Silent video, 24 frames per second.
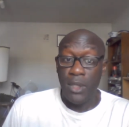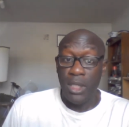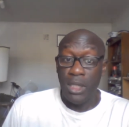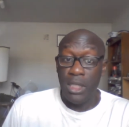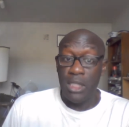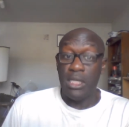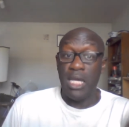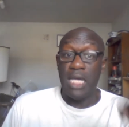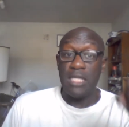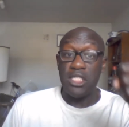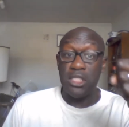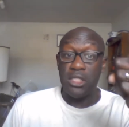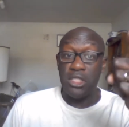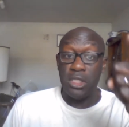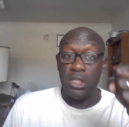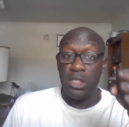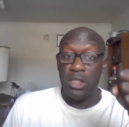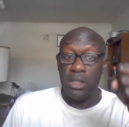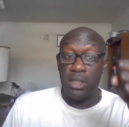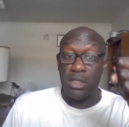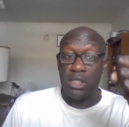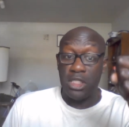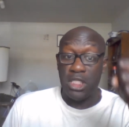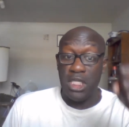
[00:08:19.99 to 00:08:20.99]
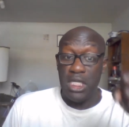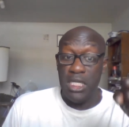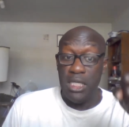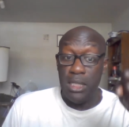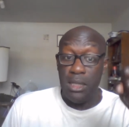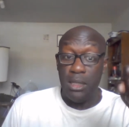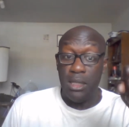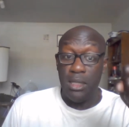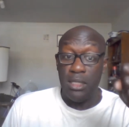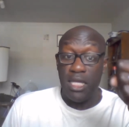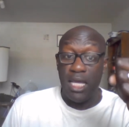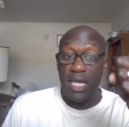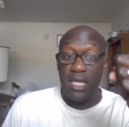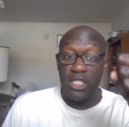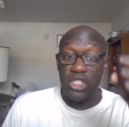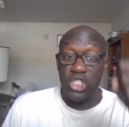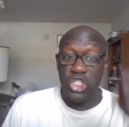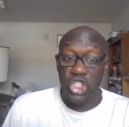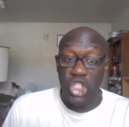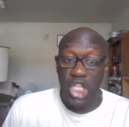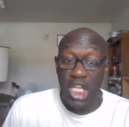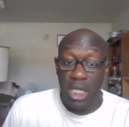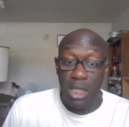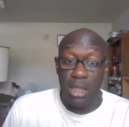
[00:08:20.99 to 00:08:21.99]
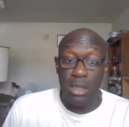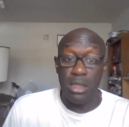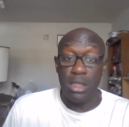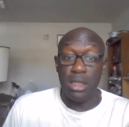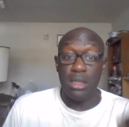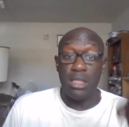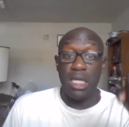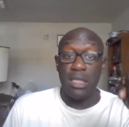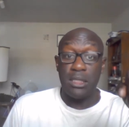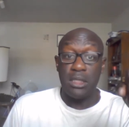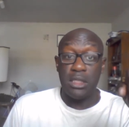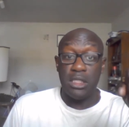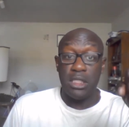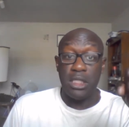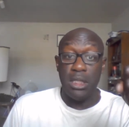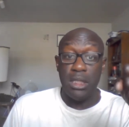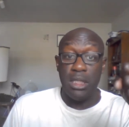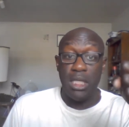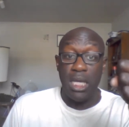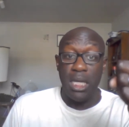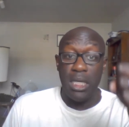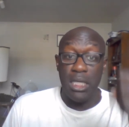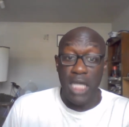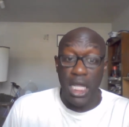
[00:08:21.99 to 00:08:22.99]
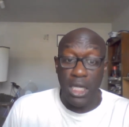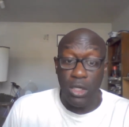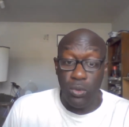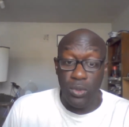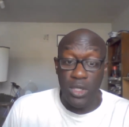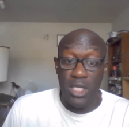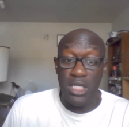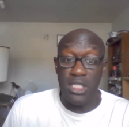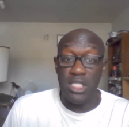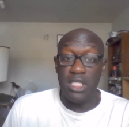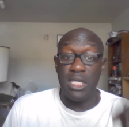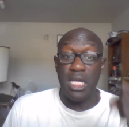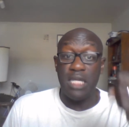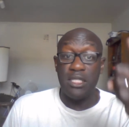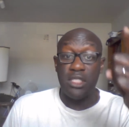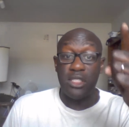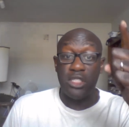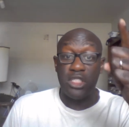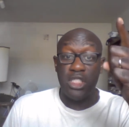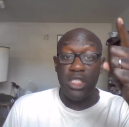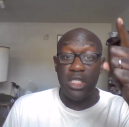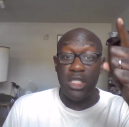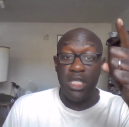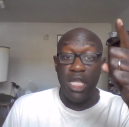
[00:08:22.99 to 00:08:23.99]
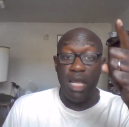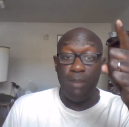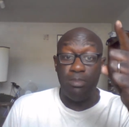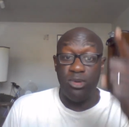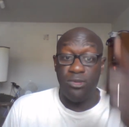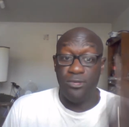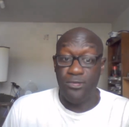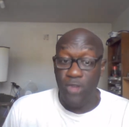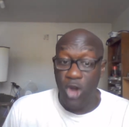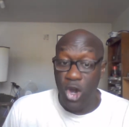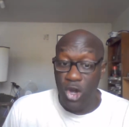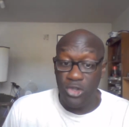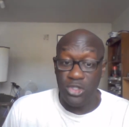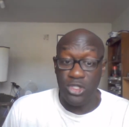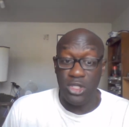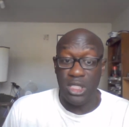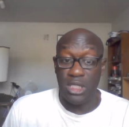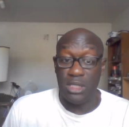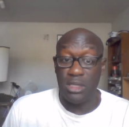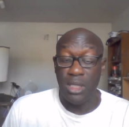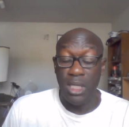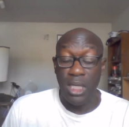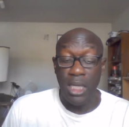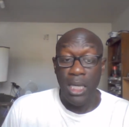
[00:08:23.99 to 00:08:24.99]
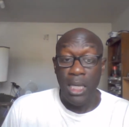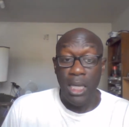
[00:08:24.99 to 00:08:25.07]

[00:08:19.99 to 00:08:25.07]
He doesn't see their sins. He doesn't see their iniquities. He doesn't see their perverseness.